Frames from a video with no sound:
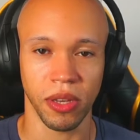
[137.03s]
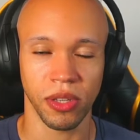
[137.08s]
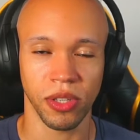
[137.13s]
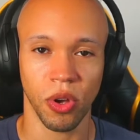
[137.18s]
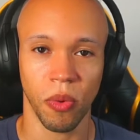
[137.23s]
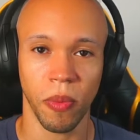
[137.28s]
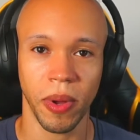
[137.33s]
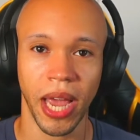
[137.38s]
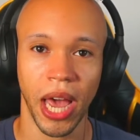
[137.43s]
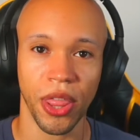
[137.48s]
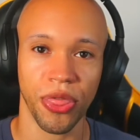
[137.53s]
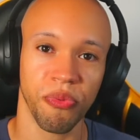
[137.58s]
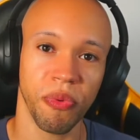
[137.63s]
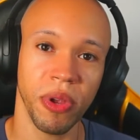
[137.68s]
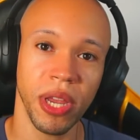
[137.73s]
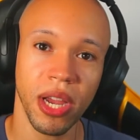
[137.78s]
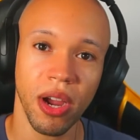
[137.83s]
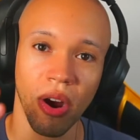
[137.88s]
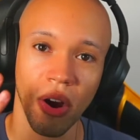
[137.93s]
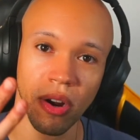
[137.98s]
So we got
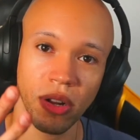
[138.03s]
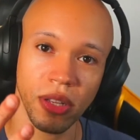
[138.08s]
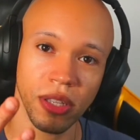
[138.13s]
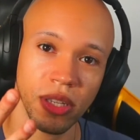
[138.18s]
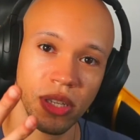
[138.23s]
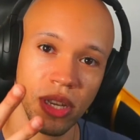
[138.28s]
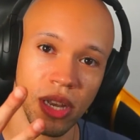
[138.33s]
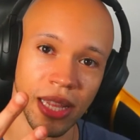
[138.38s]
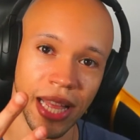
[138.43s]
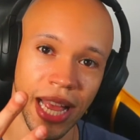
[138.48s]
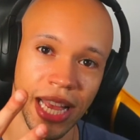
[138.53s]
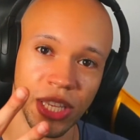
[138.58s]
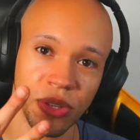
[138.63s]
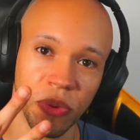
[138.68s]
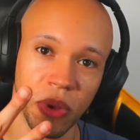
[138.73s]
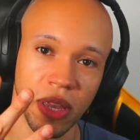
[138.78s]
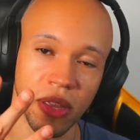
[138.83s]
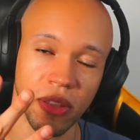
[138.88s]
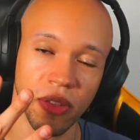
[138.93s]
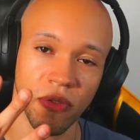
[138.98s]
3 cards last week.